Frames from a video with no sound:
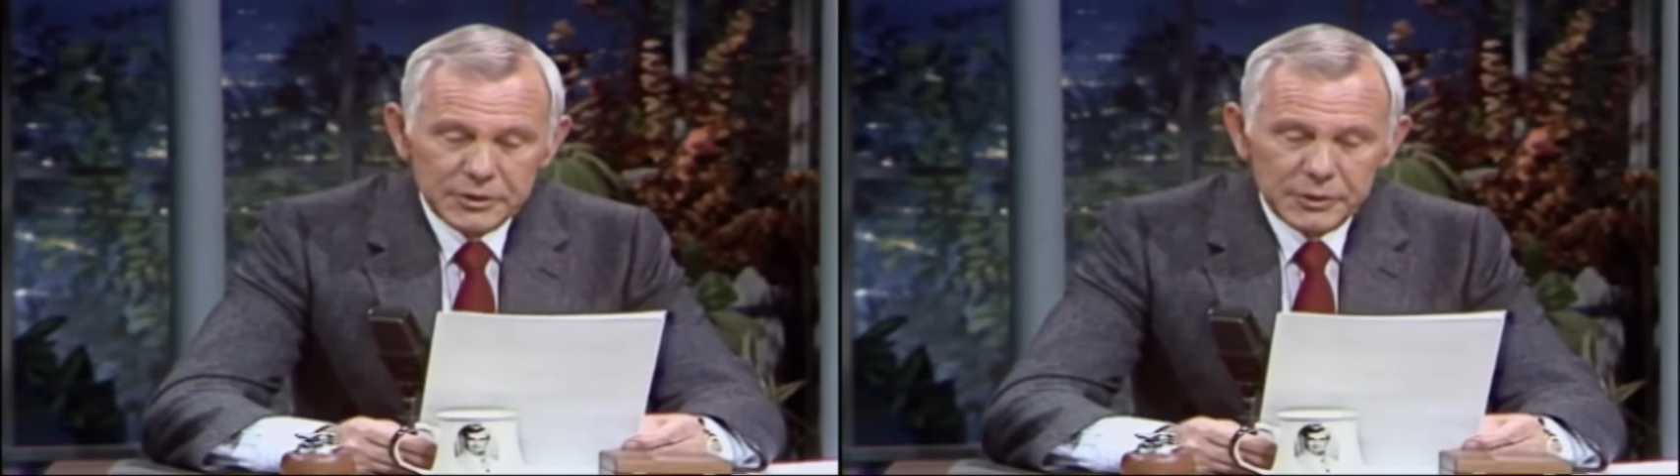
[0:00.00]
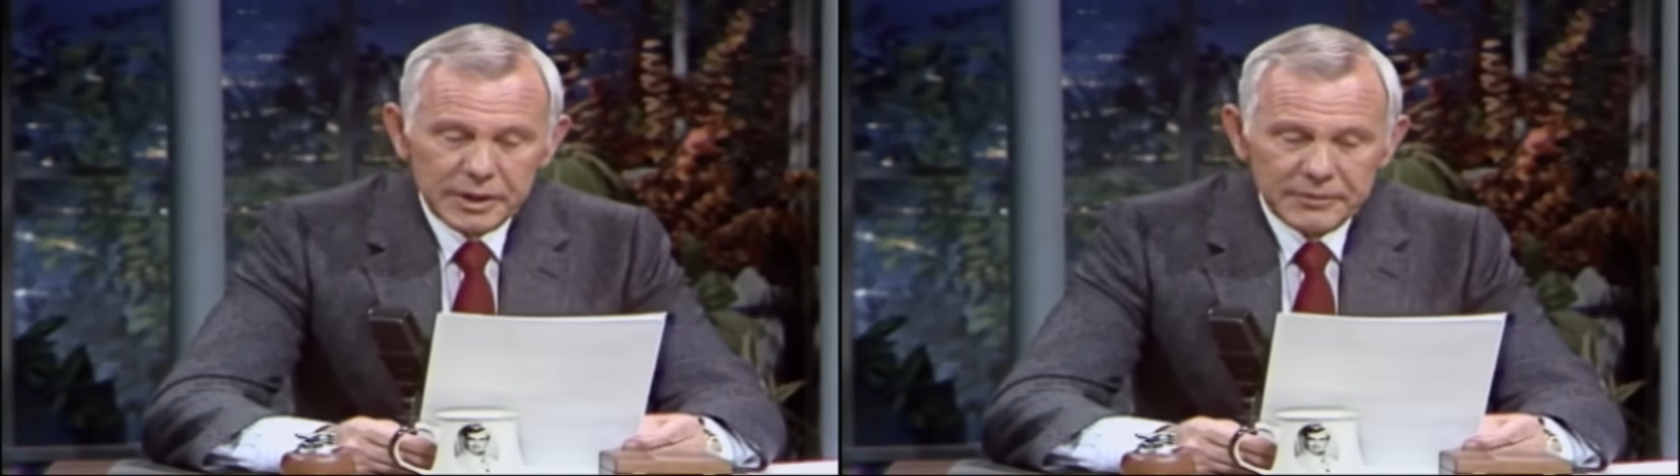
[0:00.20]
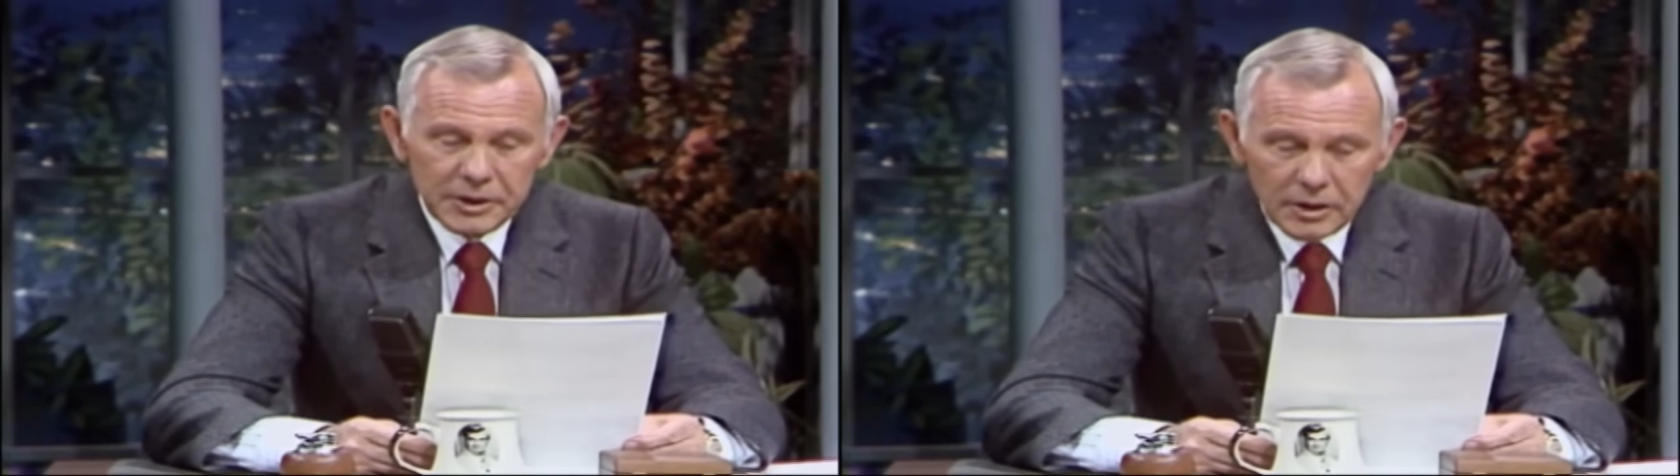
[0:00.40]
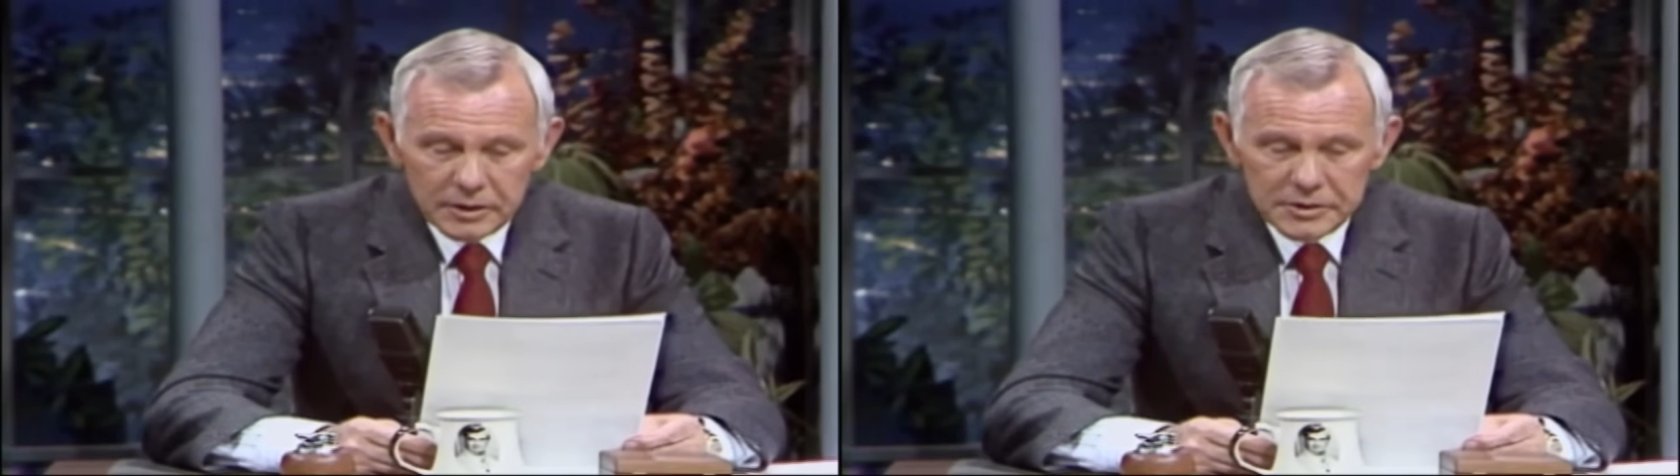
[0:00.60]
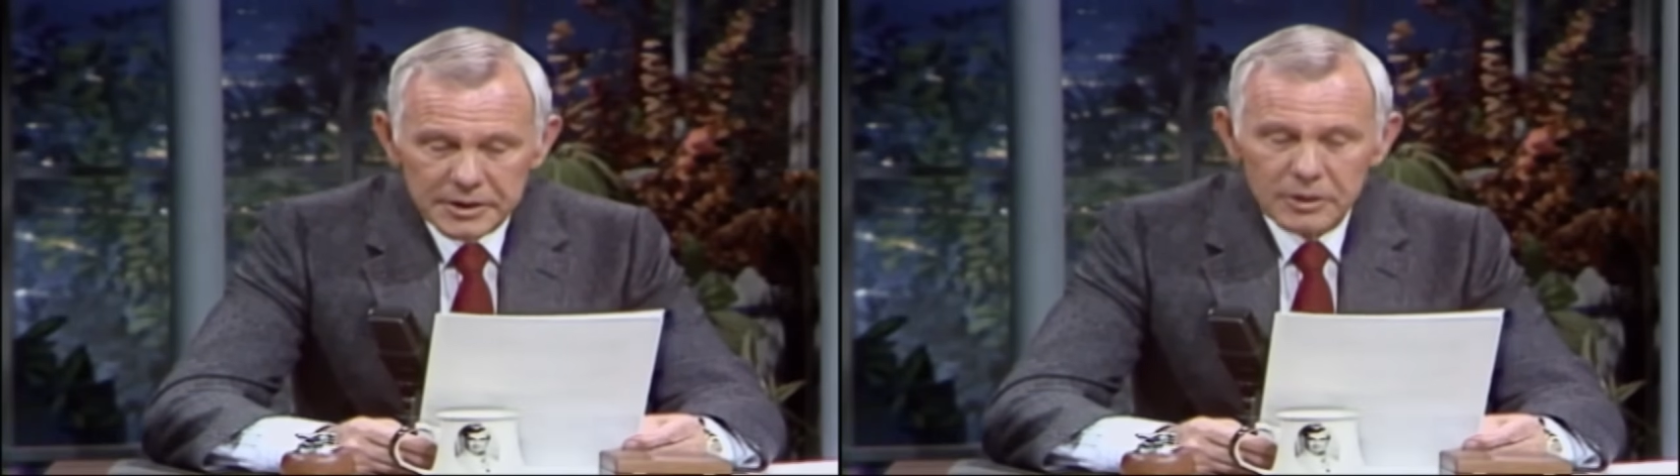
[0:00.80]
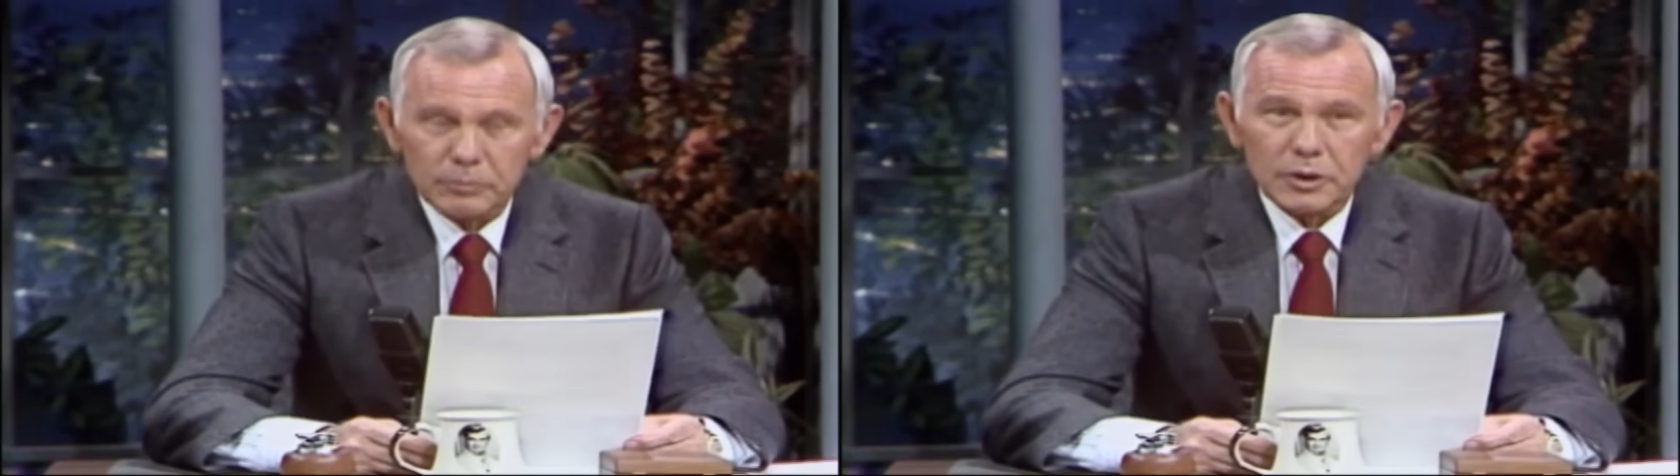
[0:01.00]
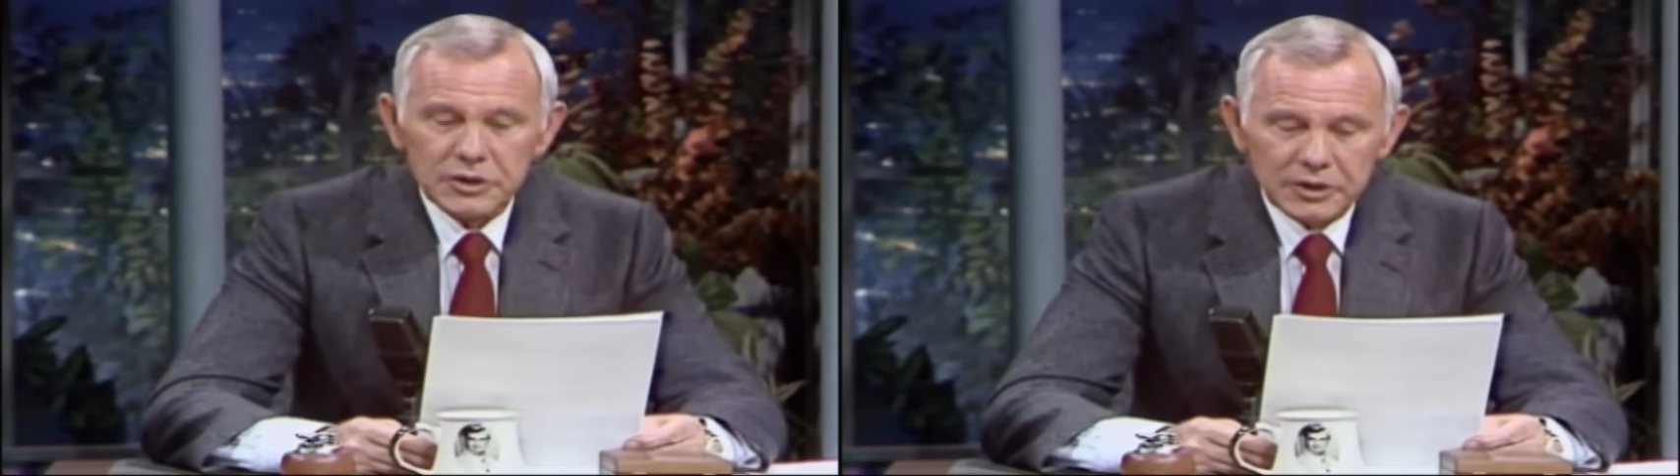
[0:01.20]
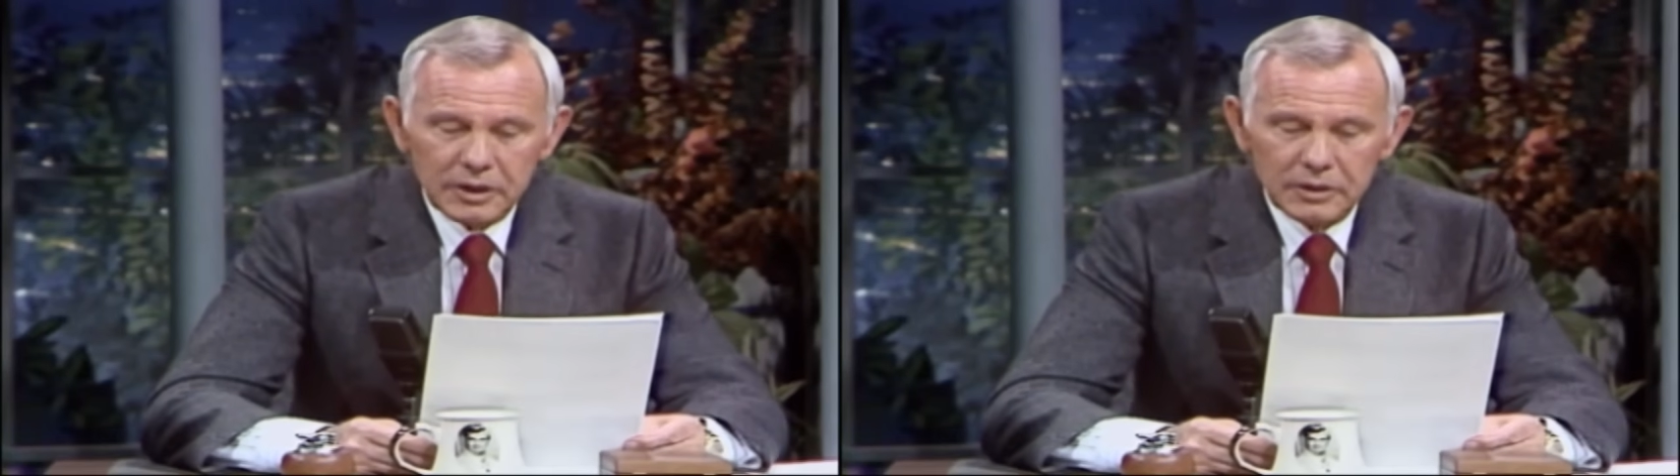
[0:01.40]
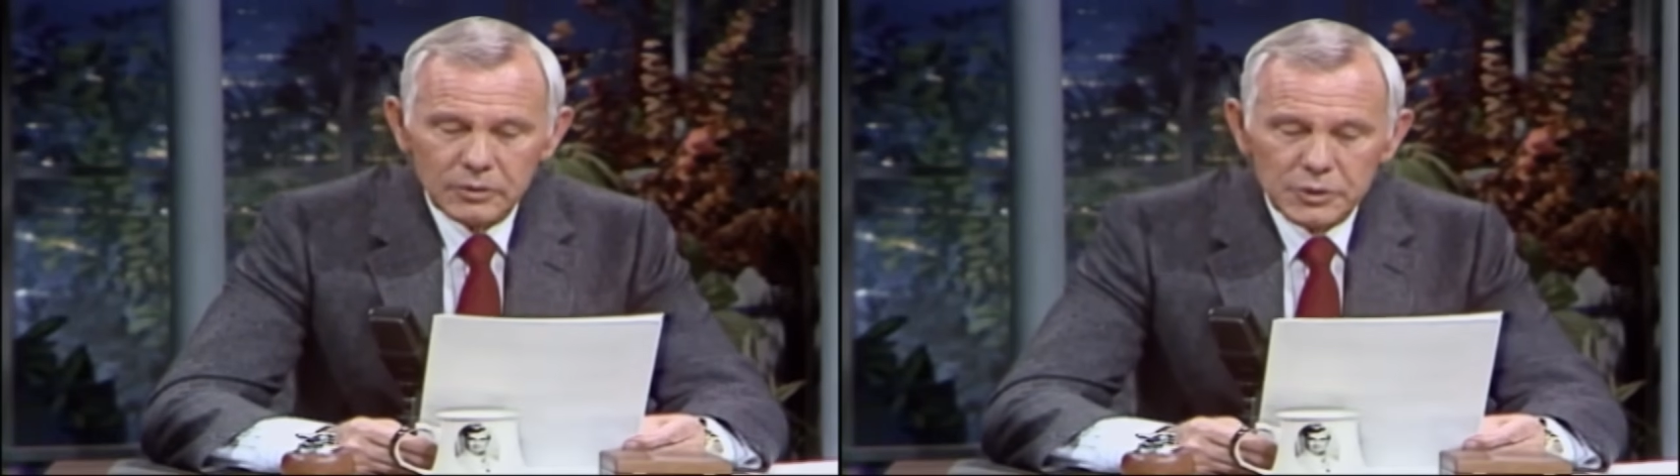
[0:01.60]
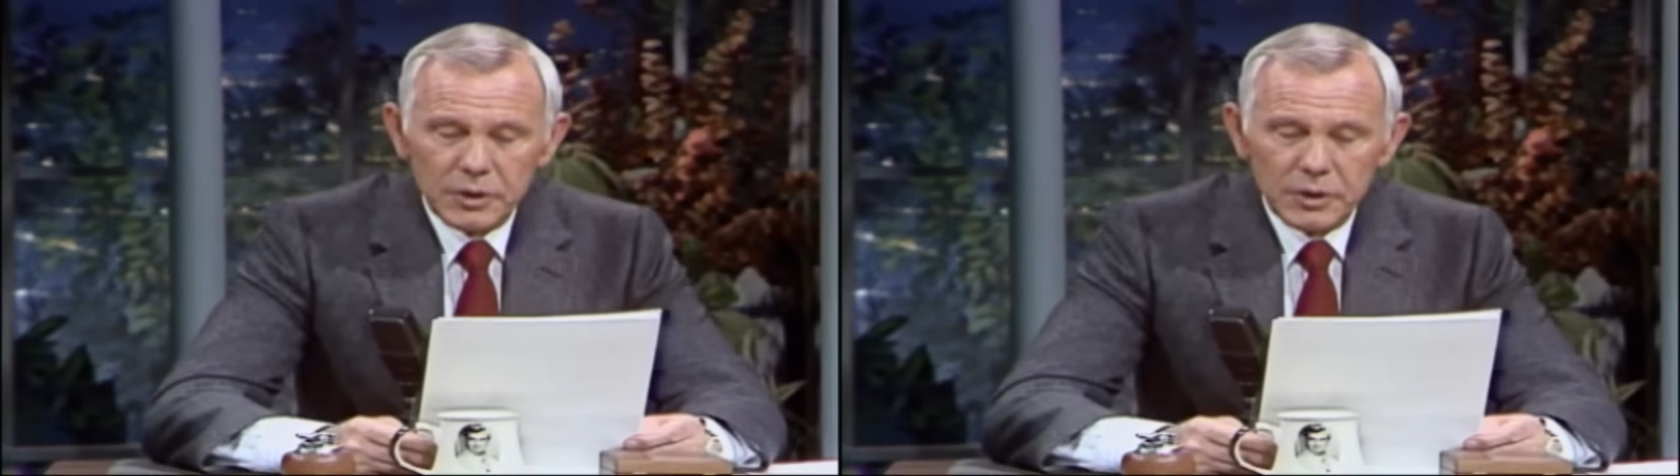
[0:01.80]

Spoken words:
you can have an artist airbrush the clothes